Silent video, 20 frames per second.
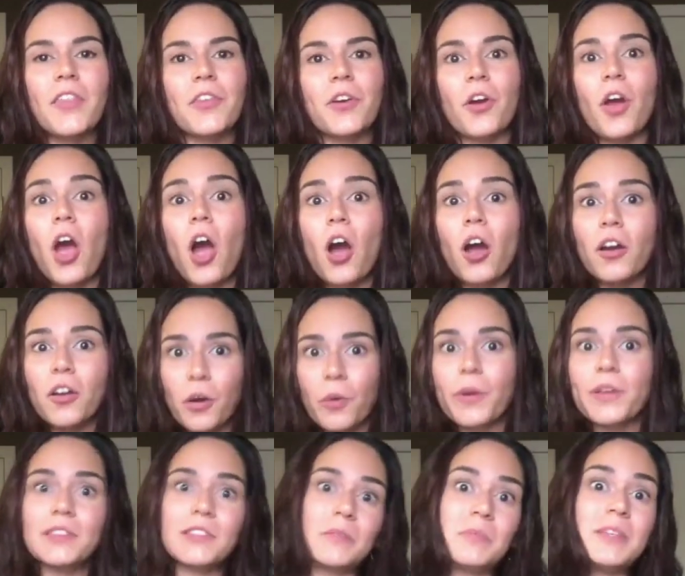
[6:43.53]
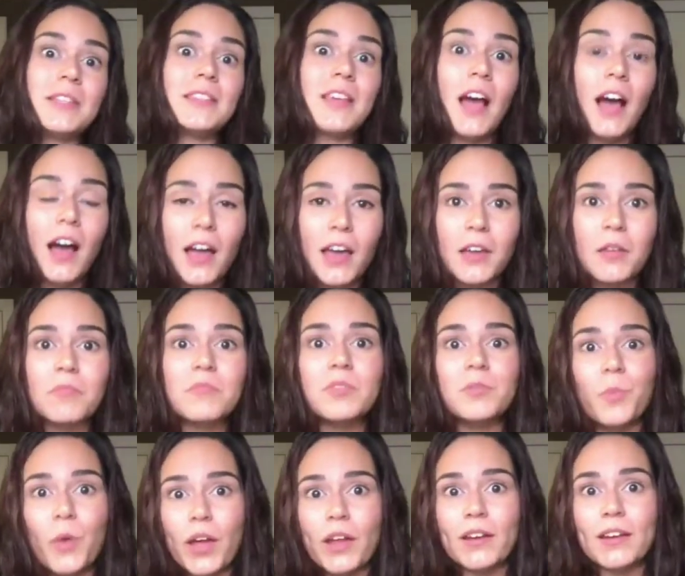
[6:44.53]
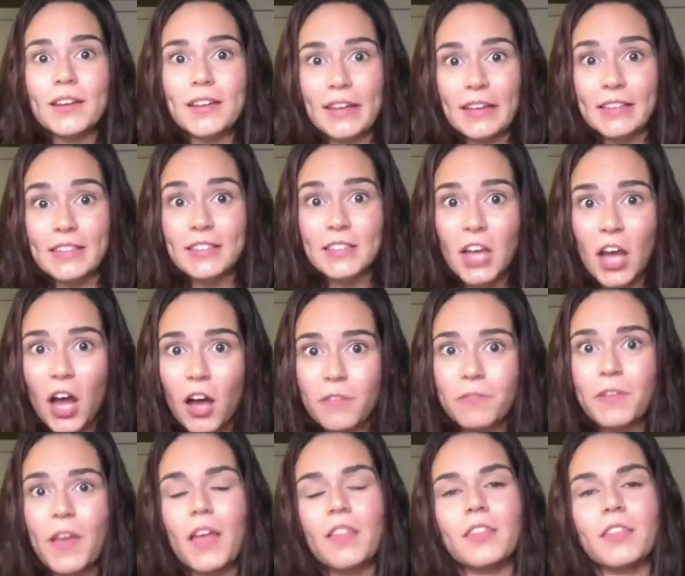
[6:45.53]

There are going to be times when it gets tough